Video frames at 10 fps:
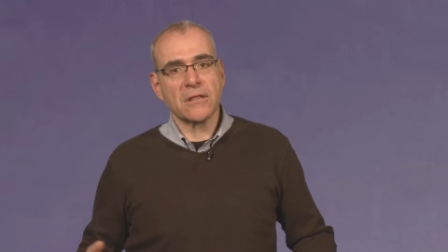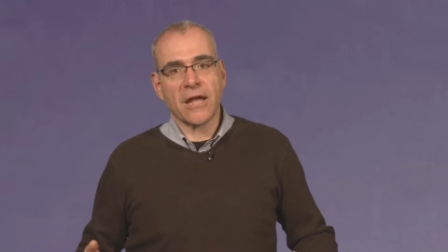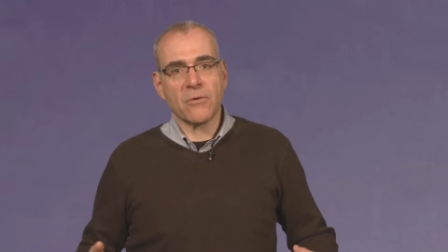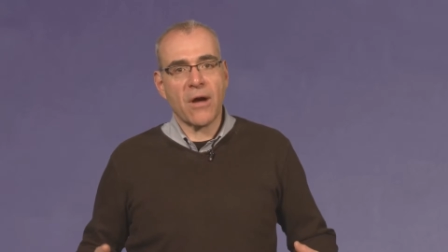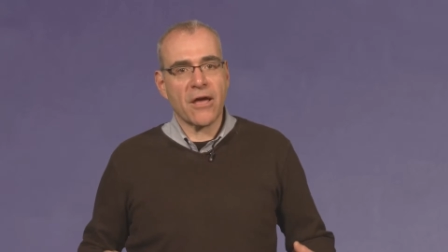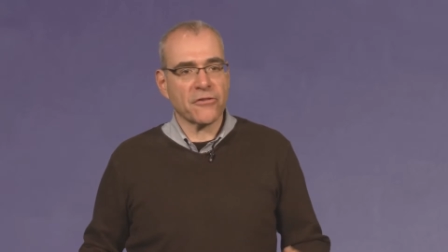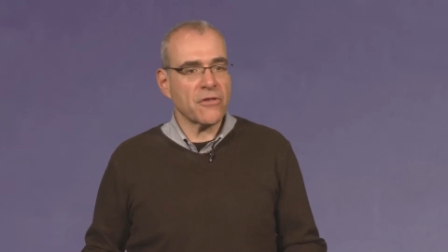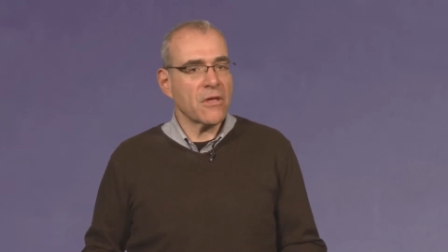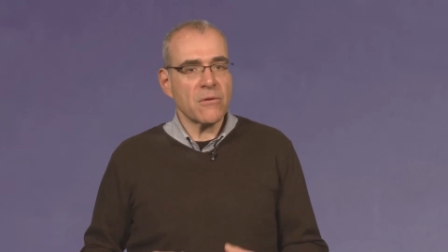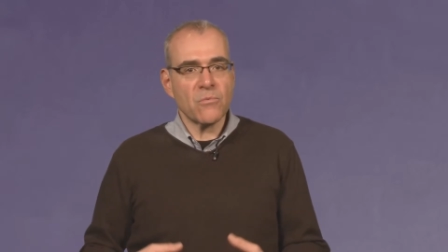Likewise,
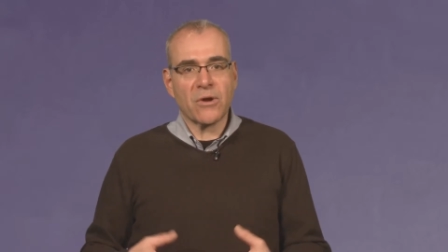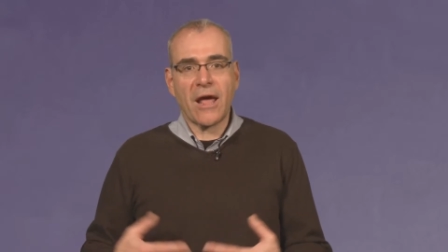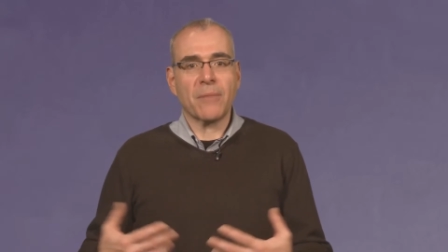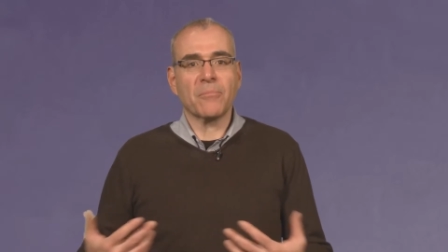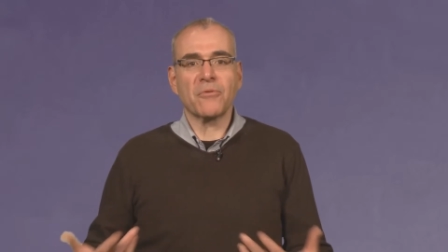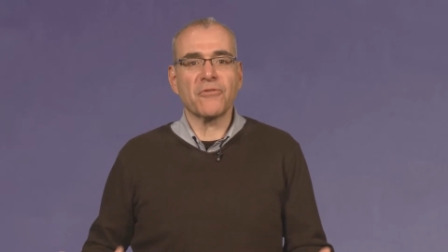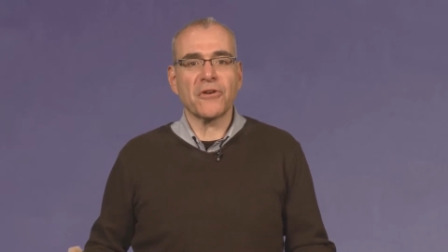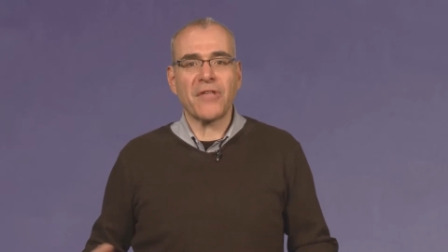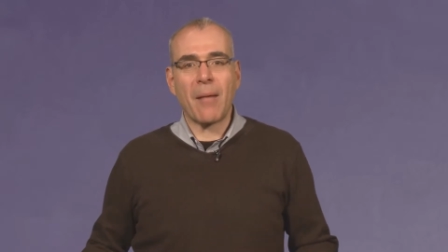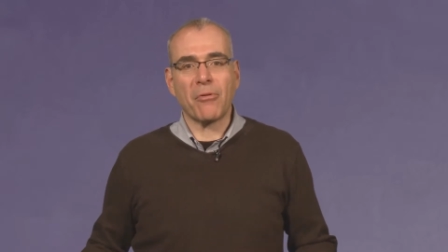when I'm, for
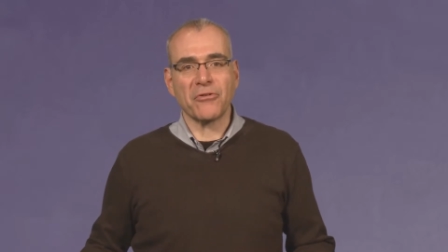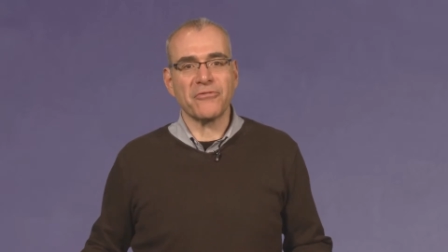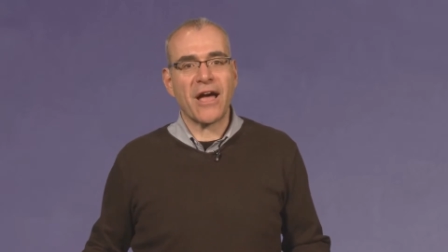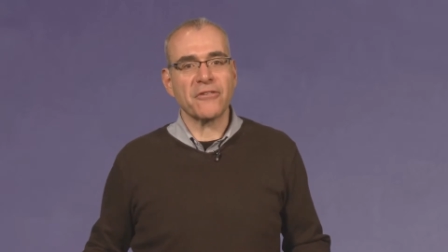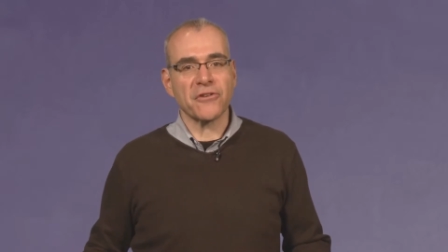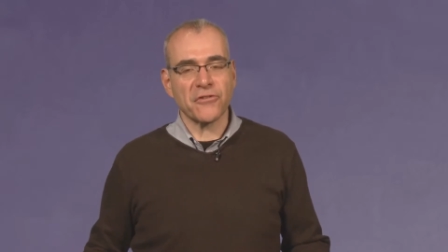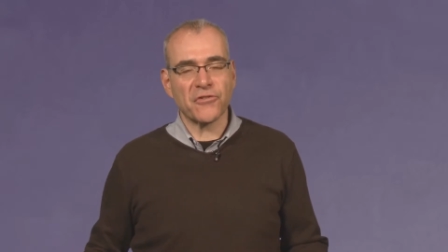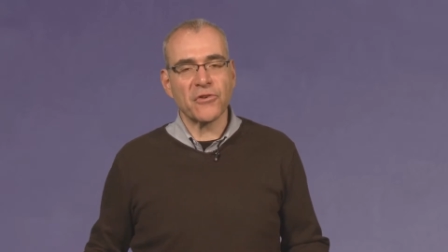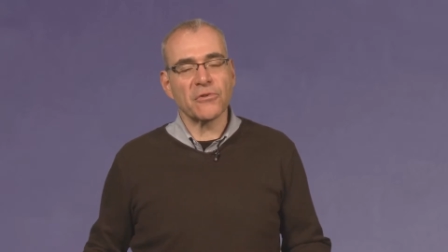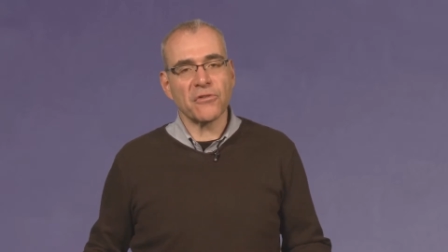example, advising
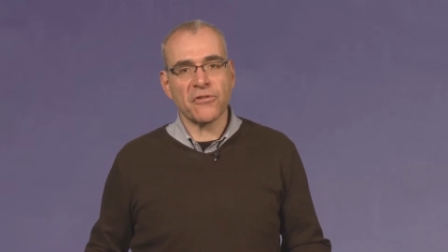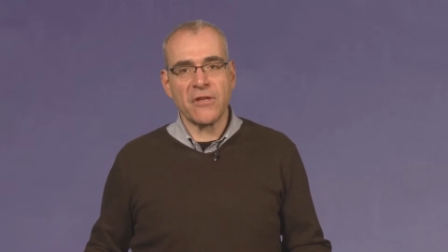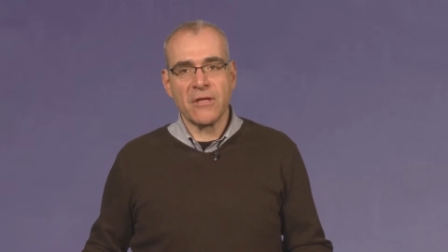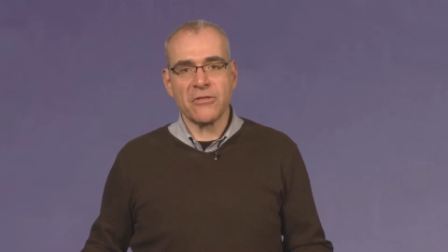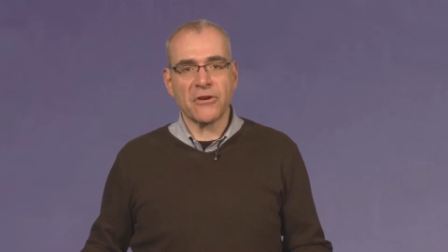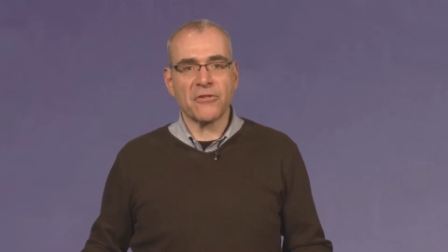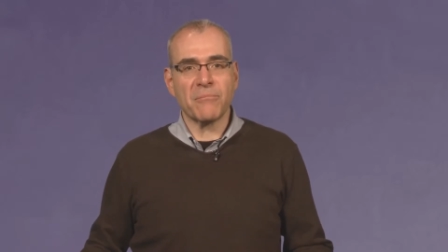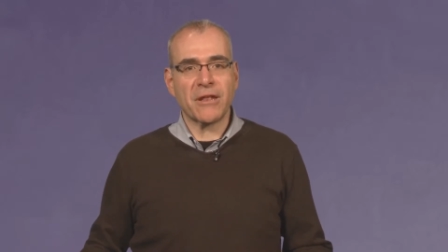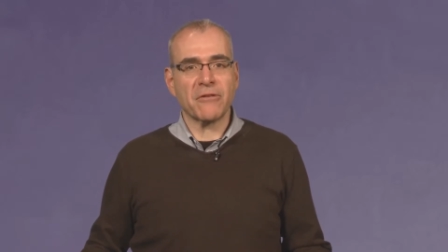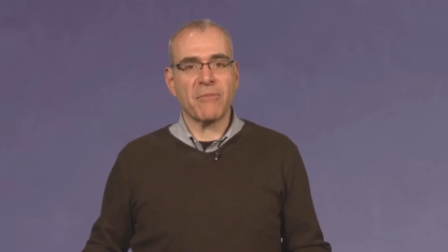students, they're just,
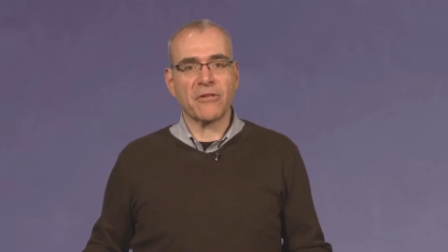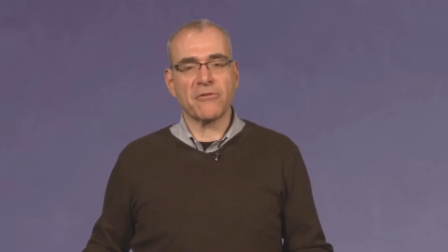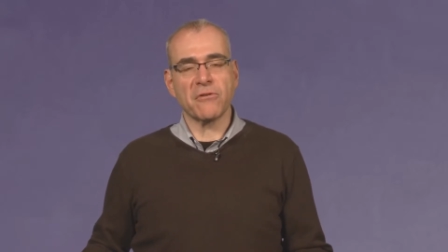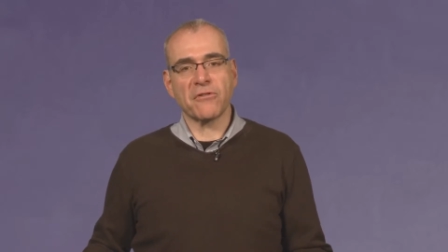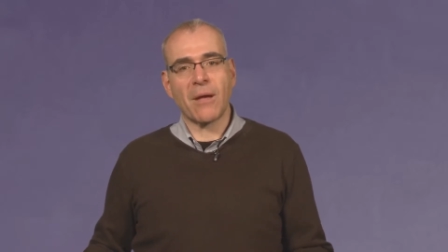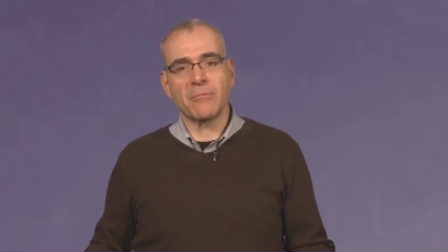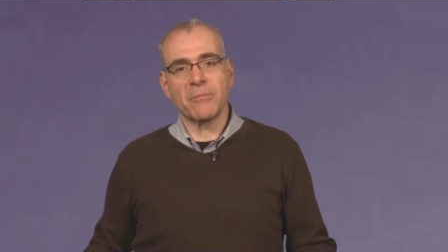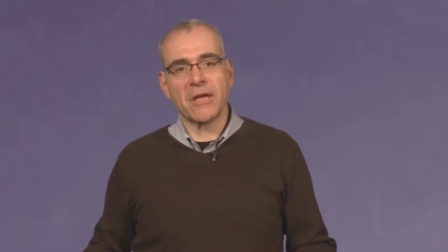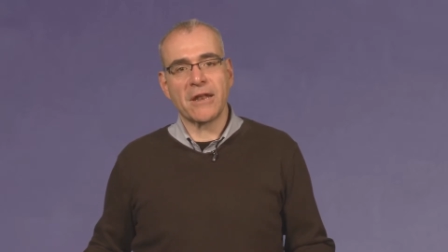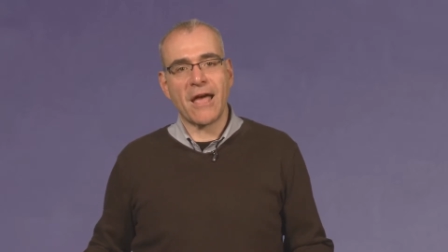many of my students come to
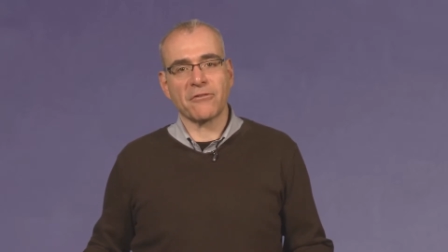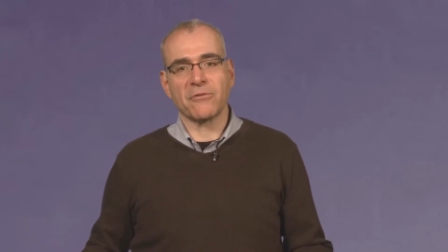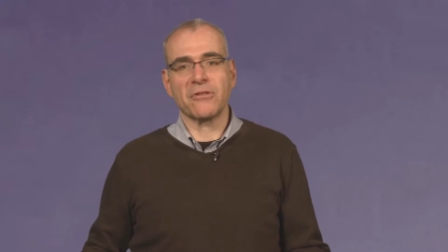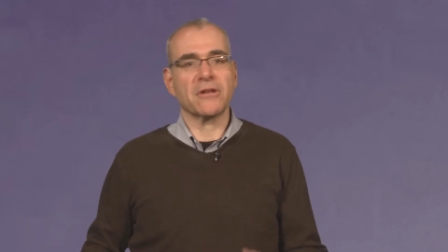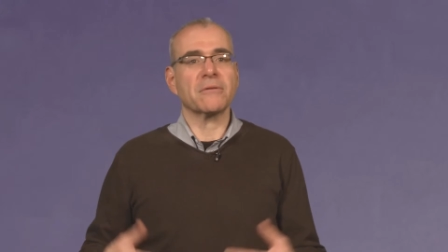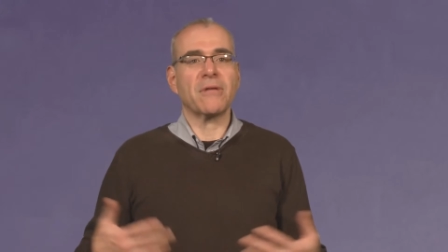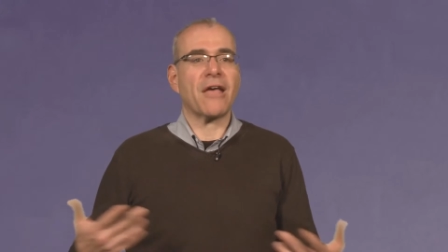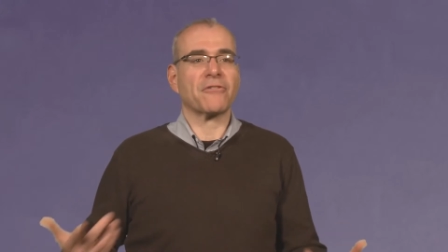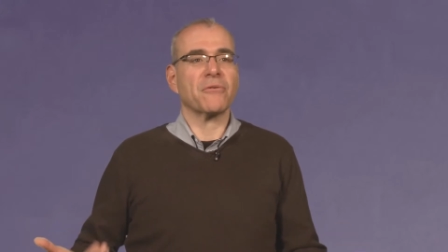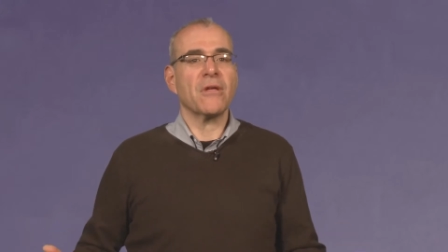me and ask, they
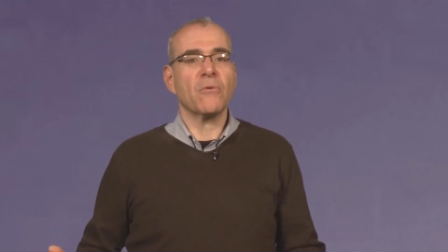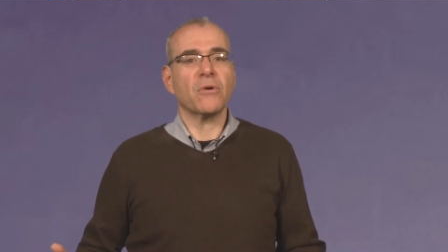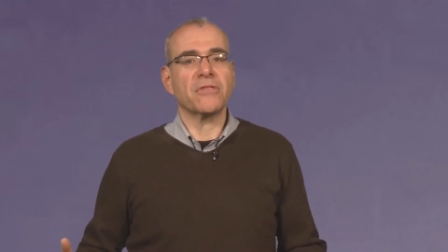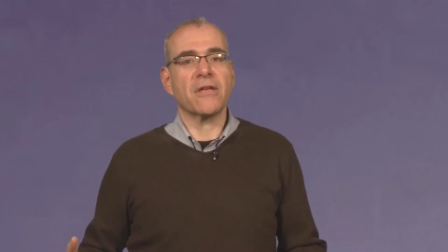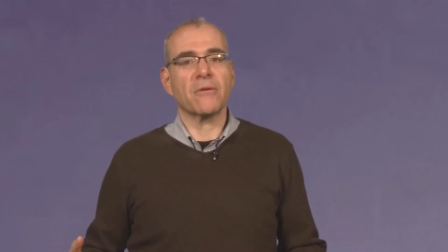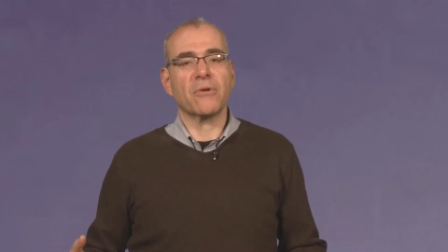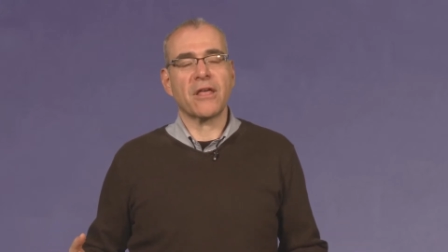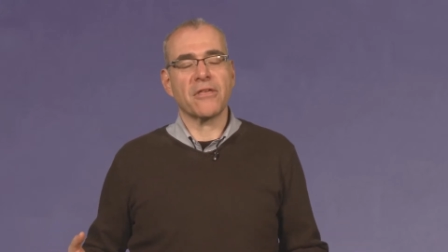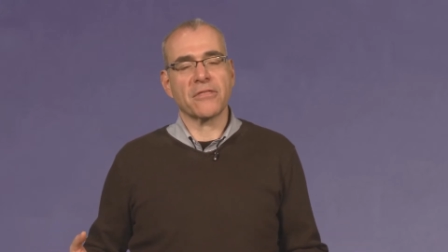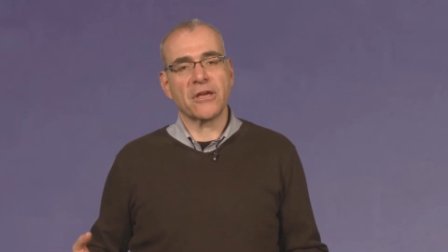ask what, they, what
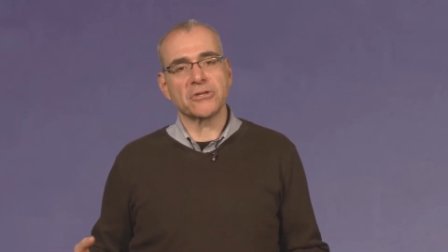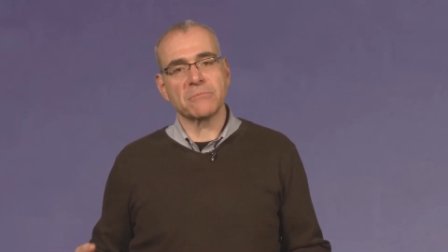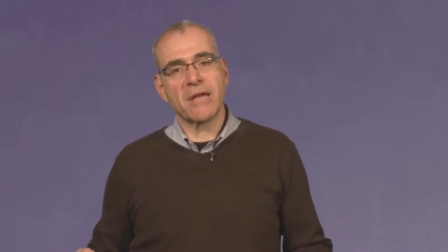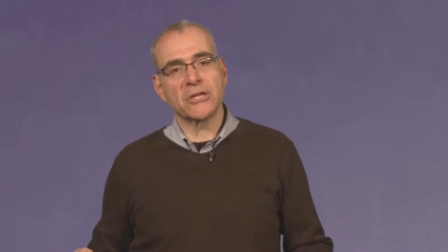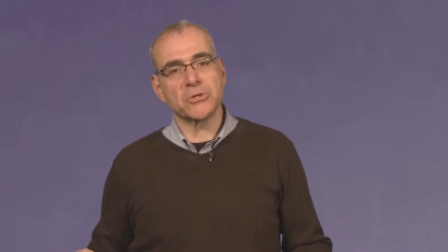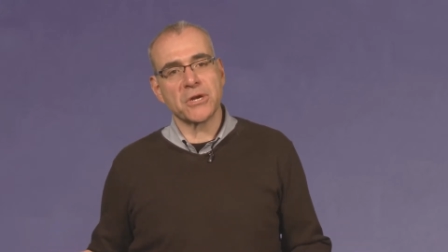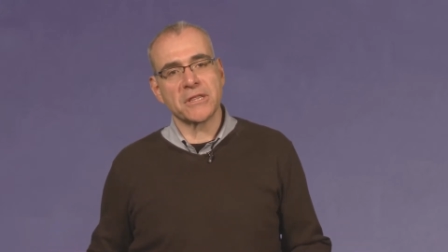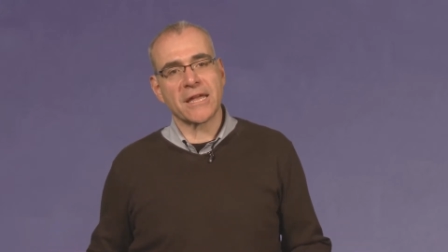I think they should major in.